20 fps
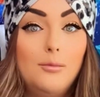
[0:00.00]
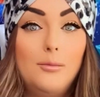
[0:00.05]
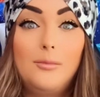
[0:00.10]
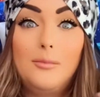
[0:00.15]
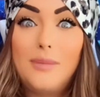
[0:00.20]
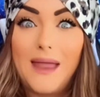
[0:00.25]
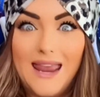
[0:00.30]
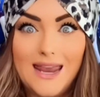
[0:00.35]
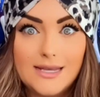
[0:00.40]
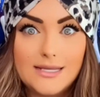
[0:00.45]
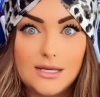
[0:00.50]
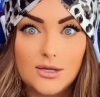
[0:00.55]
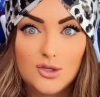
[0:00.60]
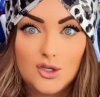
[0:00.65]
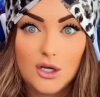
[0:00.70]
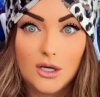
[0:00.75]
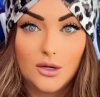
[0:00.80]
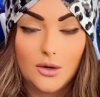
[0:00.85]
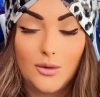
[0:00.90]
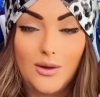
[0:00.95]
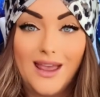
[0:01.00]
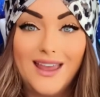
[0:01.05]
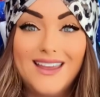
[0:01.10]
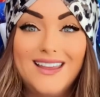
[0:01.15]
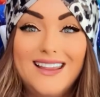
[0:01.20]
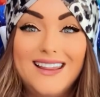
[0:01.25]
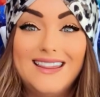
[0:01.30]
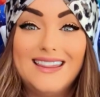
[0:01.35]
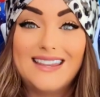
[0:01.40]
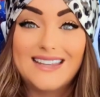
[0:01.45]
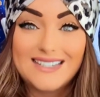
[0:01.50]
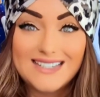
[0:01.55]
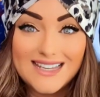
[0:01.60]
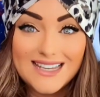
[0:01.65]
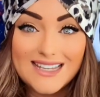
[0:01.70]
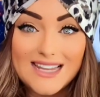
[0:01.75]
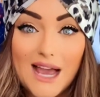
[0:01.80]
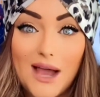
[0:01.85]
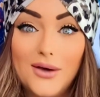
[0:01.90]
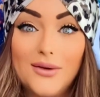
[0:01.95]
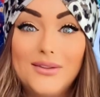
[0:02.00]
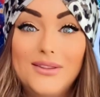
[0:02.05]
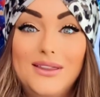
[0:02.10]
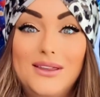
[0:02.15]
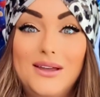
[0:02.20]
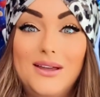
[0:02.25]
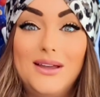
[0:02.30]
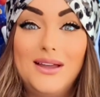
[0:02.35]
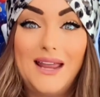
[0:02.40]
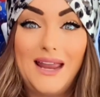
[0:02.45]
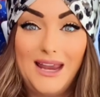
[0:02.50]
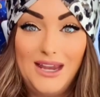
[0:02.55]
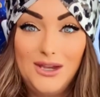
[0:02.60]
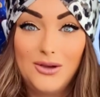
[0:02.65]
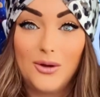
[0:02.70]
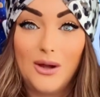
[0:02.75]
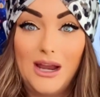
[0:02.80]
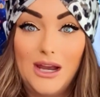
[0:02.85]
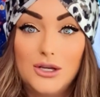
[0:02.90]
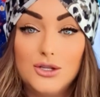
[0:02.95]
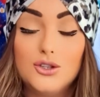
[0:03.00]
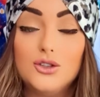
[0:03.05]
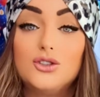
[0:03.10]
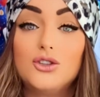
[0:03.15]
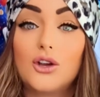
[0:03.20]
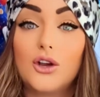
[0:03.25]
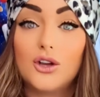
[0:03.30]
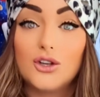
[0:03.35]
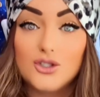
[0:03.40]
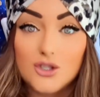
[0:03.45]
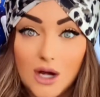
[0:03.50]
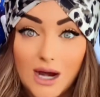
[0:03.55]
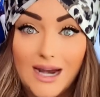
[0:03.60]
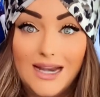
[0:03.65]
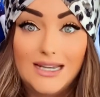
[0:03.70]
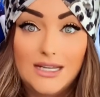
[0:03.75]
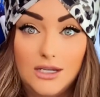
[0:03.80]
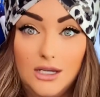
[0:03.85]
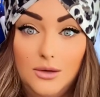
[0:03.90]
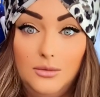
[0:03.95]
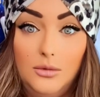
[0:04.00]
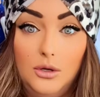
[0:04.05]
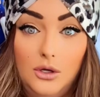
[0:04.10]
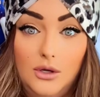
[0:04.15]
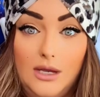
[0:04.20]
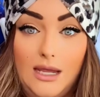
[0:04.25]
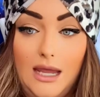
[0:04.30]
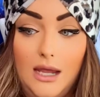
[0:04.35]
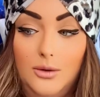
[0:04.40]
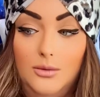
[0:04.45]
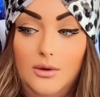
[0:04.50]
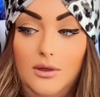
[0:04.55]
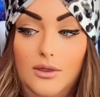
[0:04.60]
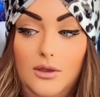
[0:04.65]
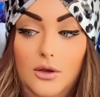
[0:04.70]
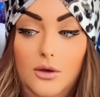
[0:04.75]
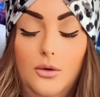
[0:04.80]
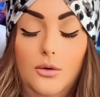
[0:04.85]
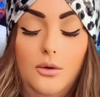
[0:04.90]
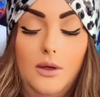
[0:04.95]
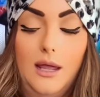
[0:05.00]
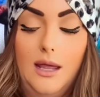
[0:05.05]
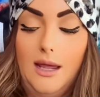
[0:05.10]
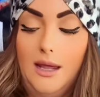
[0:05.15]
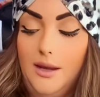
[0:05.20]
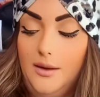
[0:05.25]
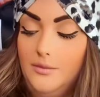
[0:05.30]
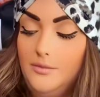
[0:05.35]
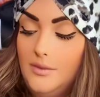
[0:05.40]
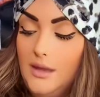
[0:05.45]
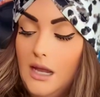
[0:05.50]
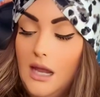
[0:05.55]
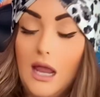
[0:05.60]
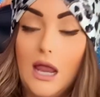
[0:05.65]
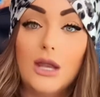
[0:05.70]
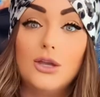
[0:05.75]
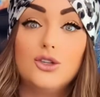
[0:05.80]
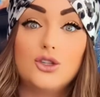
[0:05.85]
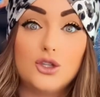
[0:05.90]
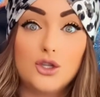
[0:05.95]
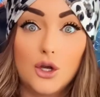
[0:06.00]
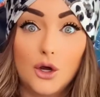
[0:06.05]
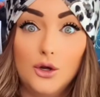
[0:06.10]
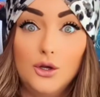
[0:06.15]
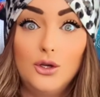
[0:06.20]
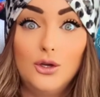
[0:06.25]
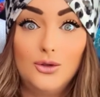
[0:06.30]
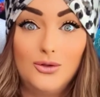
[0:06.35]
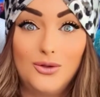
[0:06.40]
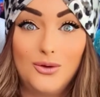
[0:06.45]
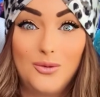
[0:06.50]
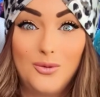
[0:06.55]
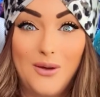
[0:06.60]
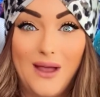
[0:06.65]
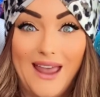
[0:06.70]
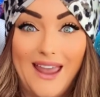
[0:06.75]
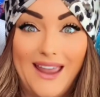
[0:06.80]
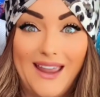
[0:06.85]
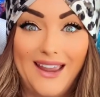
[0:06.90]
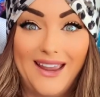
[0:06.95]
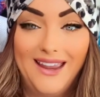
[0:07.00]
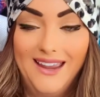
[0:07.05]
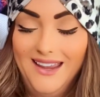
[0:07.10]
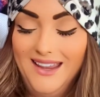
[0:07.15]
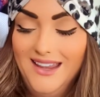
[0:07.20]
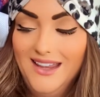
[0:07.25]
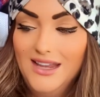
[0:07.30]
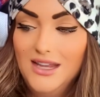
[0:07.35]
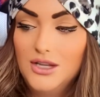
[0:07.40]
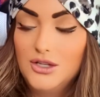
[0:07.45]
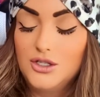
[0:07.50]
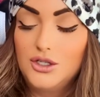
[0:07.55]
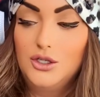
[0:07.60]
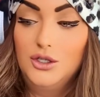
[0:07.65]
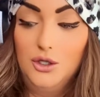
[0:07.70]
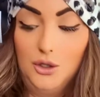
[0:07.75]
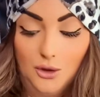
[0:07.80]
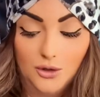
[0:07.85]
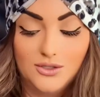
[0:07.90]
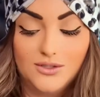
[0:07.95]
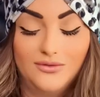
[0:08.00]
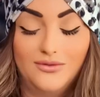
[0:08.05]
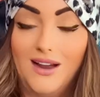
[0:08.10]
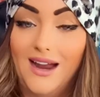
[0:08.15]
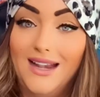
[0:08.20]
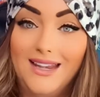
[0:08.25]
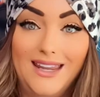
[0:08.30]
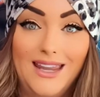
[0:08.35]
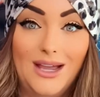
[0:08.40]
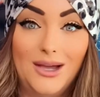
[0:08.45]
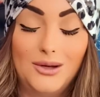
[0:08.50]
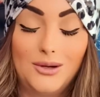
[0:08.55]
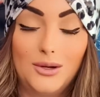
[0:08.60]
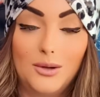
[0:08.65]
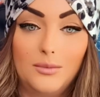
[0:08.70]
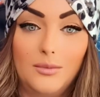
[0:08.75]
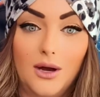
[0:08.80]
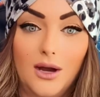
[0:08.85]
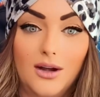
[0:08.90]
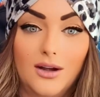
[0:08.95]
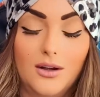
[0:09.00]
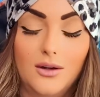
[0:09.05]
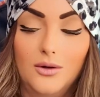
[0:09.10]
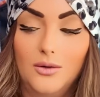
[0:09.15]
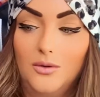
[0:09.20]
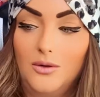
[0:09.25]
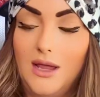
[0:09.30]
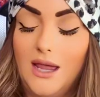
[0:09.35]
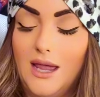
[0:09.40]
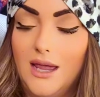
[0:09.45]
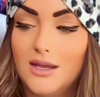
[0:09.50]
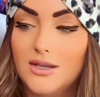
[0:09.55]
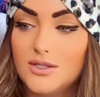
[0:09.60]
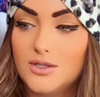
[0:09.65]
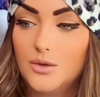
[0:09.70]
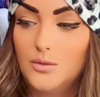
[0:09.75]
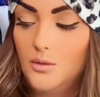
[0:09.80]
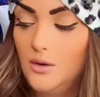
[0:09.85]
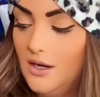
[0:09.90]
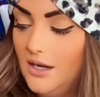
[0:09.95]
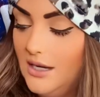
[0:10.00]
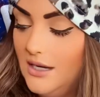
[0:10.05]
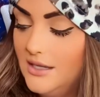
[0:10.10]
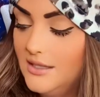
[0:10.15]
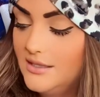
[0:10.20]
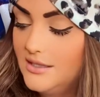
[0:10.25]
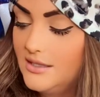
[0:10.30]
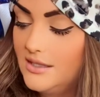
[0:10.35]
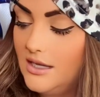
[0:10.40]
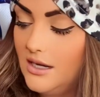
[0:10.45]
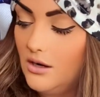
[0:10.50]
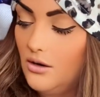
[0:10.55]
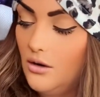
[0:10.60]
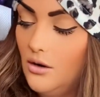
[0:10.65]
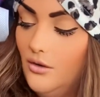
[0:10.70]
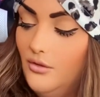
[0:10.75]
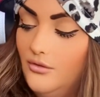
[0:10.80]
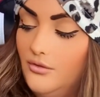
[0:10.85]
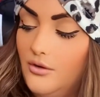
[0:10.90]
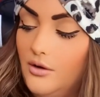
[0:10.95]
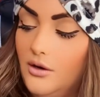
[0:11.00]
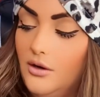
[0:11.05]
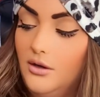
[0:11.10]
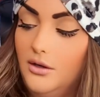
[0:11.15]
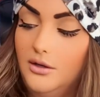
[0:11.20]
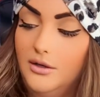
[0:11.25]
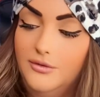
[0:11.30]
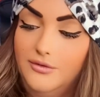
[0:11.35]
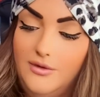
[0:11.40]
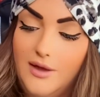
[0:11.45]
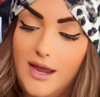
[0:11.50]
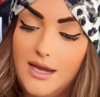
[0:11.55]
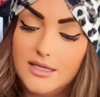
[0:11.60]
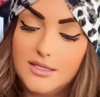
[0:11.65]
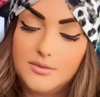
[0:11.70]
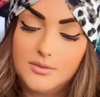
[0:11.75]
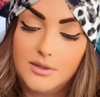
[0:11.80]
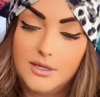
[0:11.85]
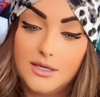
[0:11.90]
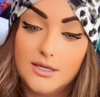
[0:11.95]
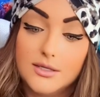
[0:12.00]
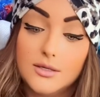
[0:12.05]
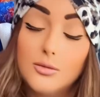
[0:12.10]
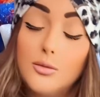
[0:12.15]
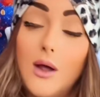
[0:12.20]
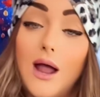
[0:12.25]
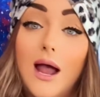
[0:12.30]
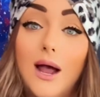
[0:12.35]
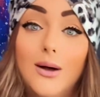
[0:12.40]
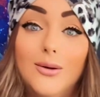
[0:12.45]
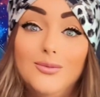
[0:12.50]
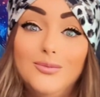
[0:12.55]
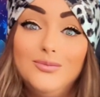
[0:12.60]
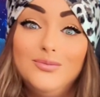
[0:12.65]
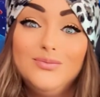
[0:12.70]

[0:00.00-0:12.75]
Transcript: Pay attention, okay? This is how your angels are trying to communicate with you, okay? And show you the way to your divine counterpart. Okay, so what is their overall advice, please? Wow.